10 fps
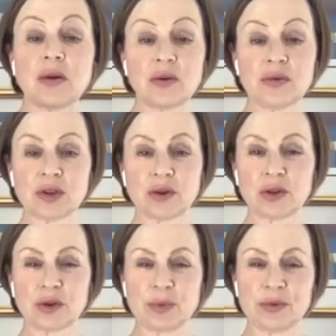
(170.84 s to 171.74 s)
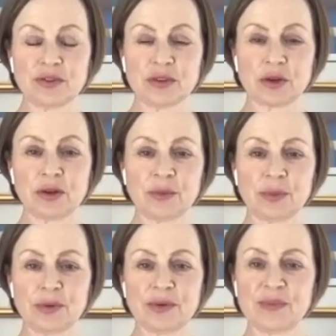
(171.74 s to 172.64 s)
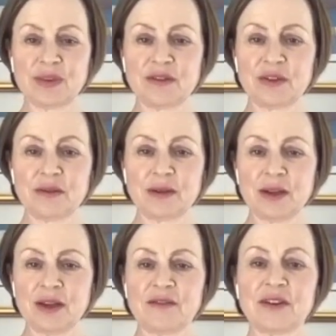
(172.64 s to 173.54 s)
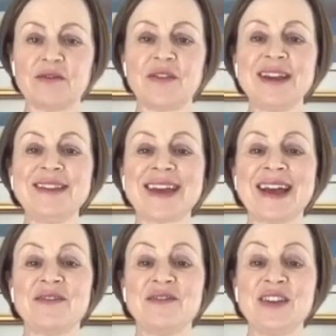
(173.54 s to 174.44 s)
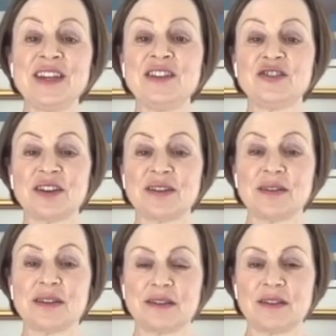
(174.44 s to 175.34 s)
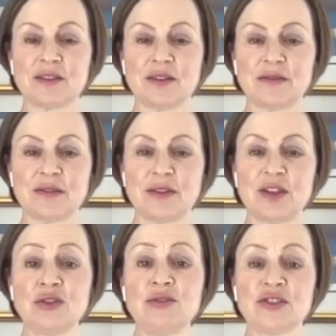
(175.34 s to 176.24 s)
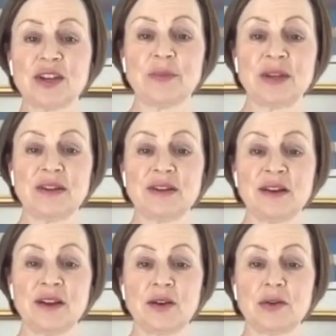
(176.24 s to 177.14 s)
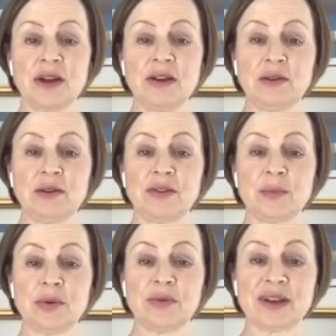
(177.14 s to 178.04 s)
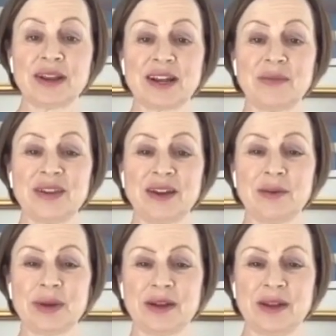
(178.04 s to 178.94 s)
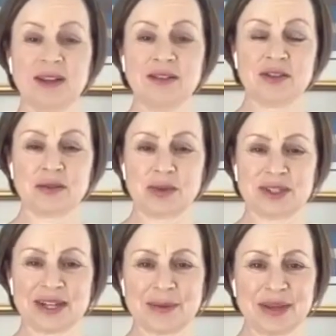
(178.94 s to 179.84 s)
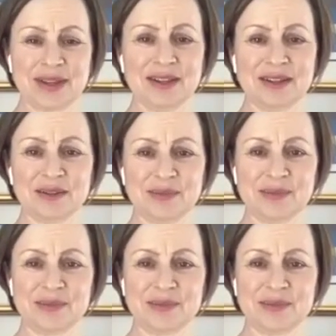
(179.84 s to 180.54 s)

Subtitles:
On the collarbone, so the collarbone, if you can find that V shape, that the sort of the U shape here, go out along the bone, come down about an inch, we're tapping here.